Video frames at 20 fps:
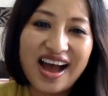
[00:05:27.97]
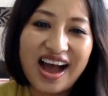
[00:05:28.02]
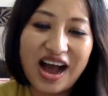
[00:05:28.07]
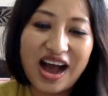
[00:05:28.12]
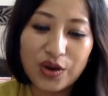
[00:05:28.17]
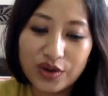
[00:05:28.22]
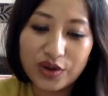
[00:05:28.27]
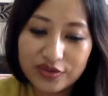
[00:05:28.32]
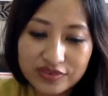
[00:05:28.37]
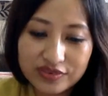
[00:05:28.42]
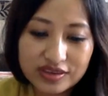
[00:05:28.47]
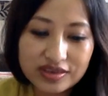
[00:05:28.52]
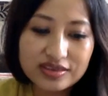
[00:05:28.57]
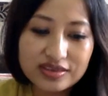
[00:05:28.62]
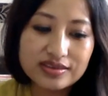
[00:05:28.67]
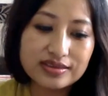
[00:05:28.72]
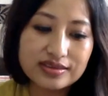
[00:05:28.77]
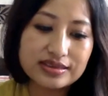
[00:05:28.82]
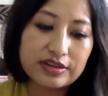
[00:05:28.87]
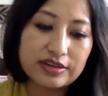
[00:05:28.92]

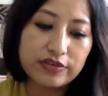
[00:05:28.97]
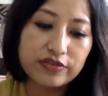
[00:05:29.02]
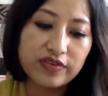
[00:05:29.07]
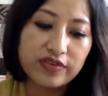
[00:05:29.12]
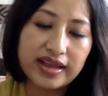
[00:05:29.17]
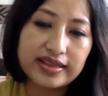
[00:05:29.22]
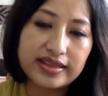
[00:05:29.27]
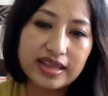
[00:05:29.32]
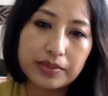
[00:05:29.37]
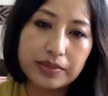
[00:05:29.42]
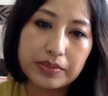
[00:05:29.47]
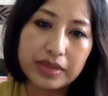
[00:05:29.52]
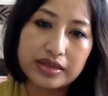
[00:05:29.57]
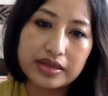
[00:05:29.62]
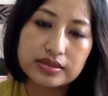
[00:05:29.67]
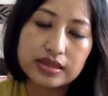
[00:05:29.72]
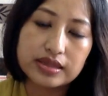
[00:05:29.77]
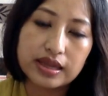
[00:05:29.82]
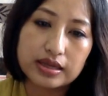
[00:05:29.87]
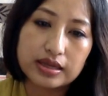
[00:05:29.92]
However, the fact that
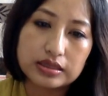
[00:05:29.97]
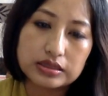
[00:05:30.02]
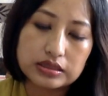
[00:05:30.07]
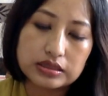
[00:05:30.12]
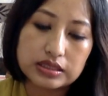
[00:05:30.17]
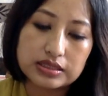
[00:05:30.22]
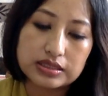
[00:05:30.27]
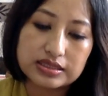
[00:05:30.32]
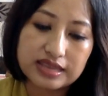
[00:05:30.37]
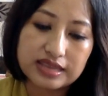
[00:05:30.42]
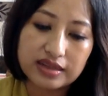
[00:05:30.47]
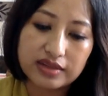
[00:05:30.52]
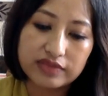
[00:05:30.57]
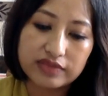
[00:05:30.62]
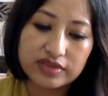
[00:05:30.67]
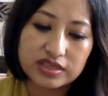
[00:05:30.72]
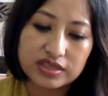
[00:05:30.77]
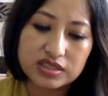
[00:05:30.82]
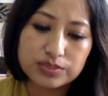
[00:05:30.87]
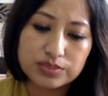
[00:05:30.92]
mental health itself
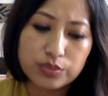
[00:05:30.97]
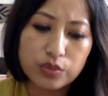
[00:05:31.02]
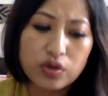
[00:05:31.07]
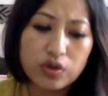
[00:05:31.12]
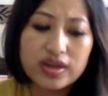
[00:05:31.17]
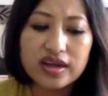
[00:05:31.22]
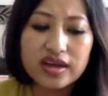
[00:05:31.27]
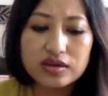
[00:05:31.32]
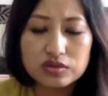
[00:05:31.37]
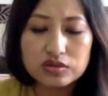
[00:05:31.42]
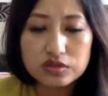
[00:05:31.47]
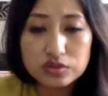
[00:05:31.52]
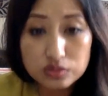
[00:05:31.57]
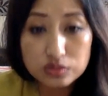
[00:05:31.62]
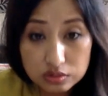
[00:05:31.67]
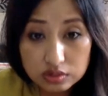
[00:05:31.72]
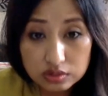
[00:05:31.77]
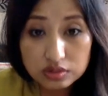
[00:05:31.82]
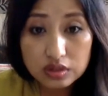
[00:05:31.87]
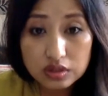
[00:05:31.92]
is poorly
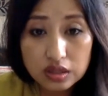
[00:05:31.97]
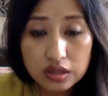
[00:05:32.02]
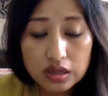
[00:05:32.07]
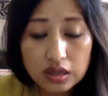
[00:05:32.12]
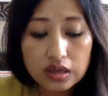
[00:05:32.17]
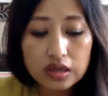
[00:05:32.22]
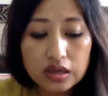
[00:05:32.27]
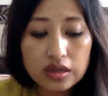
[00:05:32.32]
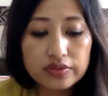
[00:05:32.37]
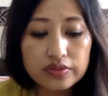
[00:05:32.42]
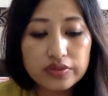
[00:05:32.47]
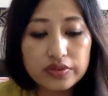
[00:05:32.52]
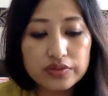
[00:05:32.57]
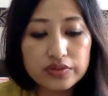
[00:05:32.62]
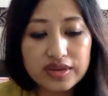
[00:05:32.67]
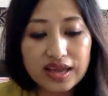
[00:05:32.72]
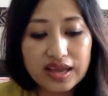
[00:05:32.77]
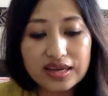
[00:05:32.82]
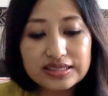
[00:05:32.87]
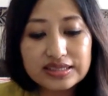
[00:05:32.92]
understood, the
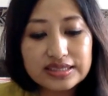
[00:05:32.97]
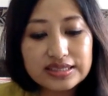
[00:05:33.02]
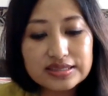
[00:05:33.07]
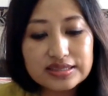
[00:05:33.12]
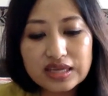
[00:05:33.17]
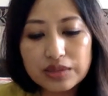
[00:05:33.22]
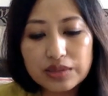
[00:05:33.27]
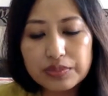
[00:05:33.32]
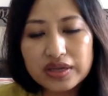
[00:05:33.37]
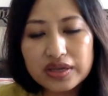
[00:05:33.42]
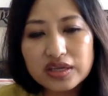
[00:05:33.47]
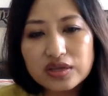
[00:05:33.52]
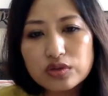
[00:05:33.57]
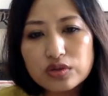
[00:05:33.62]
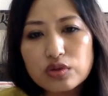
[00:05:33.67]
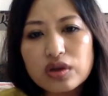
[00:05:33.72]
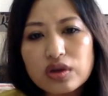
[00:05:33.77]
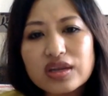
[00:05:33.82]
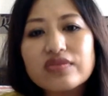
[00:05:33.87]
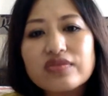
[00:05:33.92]
reality is that many
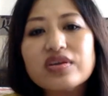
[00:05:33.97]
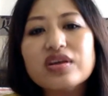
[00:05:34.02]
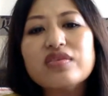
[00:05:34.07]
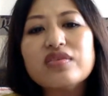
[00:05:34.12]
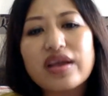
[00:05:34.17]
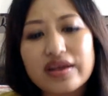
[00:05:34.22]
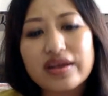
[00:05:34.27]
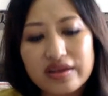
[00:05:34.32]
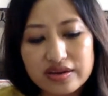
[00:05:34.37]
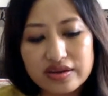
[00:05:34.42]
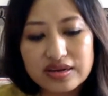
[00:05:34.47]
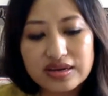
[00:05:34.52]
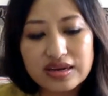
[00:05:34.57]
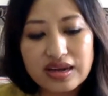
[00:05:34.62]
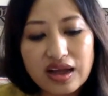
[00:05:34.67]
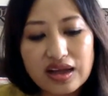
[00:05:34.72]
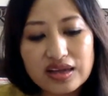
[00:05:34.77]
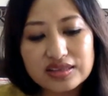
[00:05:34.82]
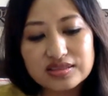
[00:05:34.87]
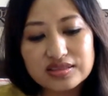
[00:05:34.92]
do not even
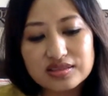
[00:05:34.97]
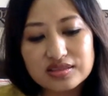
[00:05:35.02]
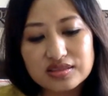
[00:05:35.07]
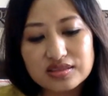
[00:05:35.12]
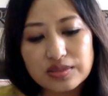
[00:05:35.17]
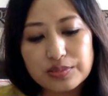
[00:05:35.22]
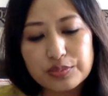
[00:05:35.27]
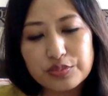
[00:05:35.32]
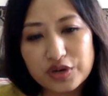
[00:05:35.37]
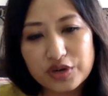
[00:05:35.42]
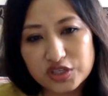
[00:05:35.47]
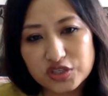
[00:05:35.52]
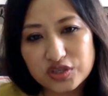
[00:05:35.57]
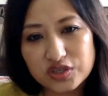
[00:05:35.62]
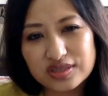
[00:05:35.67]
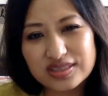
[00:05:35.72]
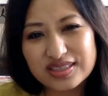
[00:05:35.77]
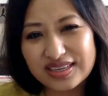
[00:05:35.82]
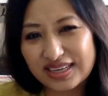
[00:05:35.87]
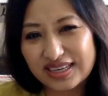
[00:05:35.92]
recognize the
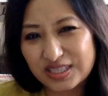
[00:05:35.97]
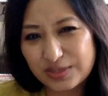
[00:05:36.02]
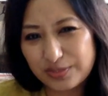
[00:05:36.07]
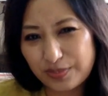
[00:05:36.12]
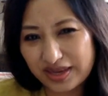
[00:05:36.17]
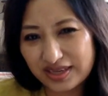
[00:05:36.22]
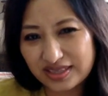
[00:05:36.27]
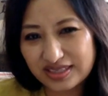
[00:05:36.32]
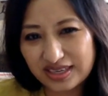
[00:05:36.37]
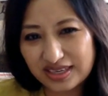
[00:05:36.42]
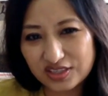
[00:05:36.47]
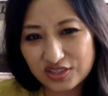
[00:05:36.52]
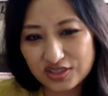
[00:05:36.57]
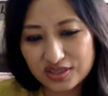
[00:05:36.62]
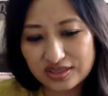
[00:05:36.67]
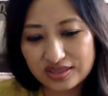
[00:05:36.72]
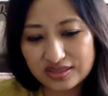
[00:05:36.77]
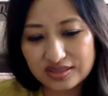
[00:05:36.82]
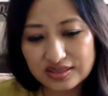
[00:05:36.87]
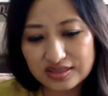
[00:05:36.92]
pressures and
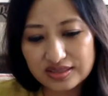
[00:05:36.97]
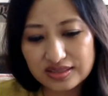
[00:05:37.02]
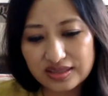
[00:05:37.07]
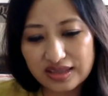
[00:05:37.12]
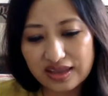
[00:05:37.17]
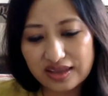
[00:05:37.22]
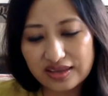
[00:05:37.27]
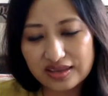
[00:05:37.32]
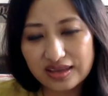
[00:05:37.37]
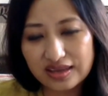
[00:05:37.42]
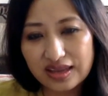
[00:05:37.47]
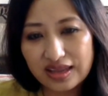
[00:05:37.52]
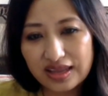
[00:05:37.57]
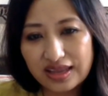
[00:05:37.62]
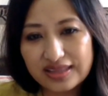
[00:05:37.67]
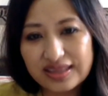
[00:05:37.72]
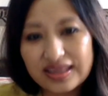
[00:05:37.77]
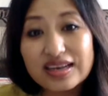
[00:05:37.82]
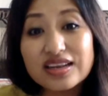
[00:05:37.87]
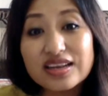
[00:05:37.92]
expectations that
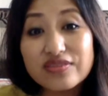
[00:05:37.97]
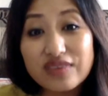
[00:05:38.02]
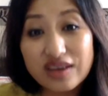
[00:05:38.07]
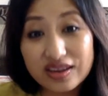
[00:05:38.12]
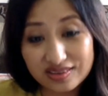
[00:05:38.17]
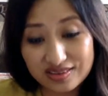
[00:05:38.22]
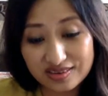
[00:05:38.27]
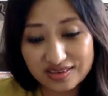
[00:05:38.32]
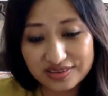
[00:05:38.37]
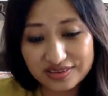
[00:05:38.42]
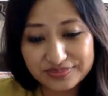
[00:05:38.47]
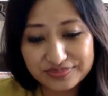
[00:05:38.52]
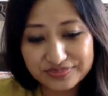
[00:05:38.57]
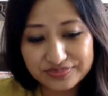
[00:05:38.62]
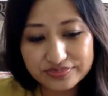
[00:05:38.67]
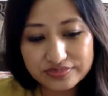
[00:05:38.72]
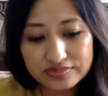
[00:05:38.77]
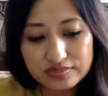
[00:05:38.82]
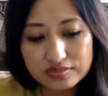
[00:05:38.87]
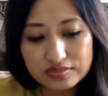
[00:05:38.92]
they live under.
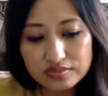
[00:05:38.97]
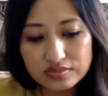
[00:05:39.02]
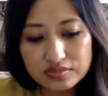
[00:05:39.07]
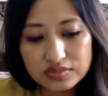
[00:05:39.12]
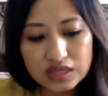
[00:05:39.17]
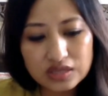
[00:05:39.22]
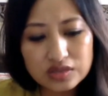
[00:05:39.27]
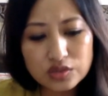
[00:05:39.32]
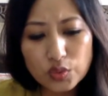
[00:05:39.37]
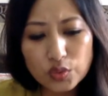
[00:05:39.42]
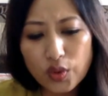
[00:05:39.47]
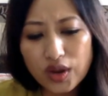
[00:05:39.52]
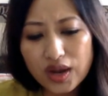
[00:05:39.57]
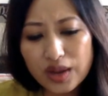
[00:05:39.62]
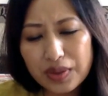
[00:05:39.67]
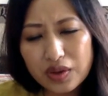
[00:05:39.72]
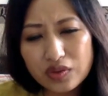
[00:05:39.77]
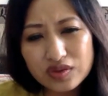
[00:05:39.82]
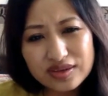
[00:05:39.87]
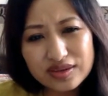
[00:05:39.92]
So going
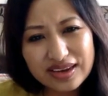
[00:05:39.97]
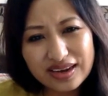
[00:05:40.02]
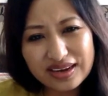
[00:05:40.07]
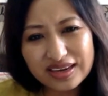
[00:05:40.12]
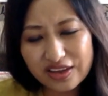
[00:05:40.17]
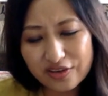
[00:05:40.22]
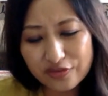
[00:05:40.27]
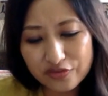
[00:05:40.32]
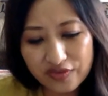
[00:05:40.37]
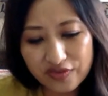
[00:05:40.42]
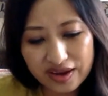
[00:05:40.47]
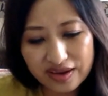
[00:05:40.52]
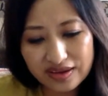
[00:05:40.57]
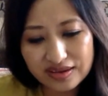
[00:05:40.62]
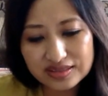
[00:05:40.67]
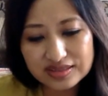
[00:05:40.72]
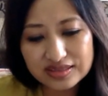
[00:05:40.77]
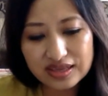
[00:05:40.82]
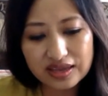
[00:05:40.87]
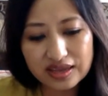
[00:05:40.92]
about the daily
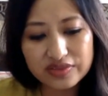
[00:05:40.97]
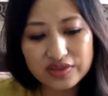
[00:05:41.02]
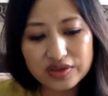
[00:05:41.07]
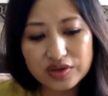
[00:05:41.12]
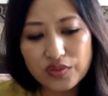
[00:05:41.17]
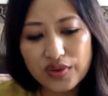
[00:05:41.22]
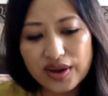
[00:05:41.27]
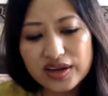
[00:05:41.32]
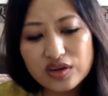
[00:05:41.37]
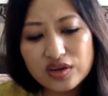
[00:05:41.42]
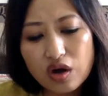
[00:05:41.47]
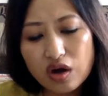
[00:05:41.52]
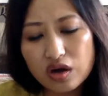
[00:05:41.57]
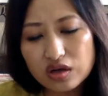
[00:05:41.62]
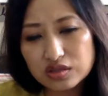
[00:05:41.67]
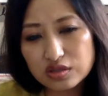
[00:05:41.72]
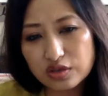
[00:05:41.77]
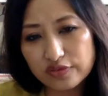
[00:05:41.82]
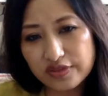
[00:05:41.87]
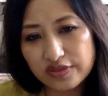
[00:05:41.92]
affairs at the great
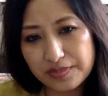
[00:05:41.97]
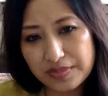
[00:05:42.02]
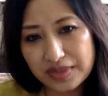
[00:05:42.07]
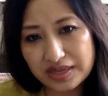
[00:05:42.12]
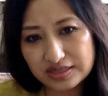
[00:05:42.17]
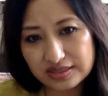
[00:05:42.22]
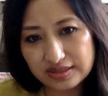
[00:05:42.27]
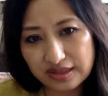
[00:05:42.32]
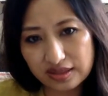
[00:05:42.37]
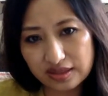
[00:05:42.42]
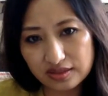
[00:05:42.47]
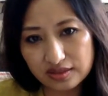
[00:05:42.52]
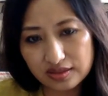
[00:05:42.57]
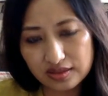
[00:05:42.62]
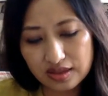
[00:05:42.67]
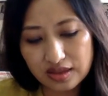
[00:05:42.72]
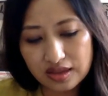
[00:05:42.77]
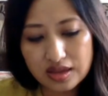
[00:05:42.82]
cost of their mental health.